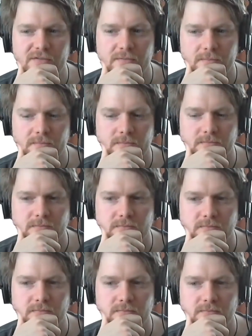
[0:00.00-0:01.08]
is, last
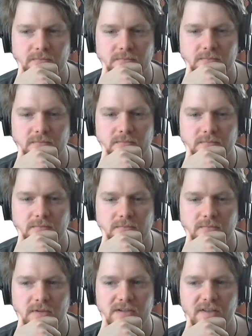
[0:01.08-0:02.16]
one.
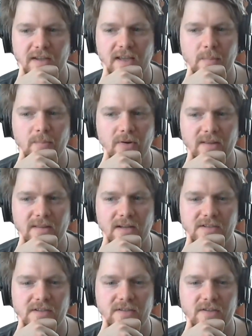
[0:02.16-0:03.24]
Is the key point that
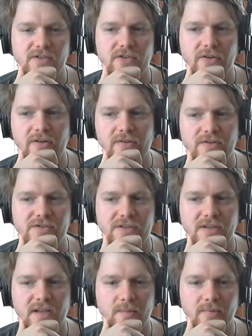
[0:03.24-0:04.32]
it's a dox or not, or is
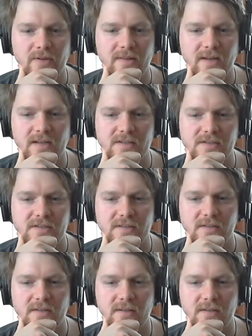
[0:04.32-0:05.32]
the key point that it's